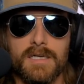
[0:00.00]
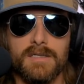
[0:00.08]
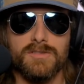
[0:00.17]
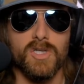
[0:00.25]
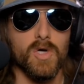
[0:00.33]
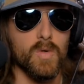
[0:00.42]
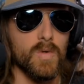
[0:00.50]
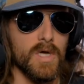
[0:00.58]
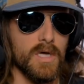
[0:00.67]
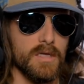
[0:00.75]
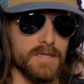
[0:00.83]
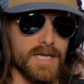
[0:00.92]
So
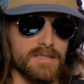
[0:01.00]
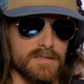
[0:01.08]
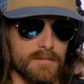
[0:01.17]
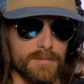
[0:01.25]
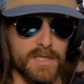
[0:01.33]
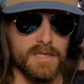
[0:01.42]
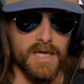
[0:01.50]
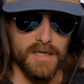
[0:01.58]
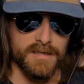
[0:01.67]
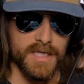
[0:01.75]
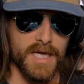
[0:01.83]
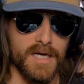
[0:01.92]
that's something
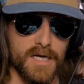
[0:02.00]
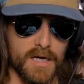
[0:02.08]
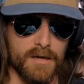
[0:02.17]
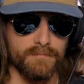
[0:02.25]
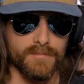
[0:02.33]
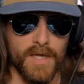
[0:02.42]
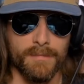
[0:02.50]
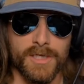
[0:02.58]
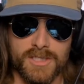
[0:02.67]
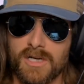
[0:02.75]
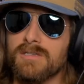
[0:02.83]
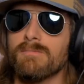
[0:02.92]
that I'm going
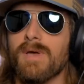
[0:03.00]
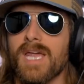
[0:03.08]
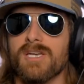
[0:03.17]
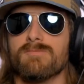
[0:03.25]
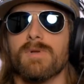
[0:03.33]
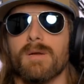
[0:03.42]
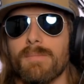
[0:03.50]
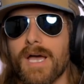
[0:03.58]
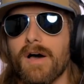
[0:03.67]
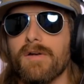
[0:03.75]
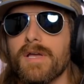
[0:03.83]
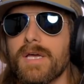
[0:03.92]
to talk to management
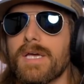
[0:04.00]
about.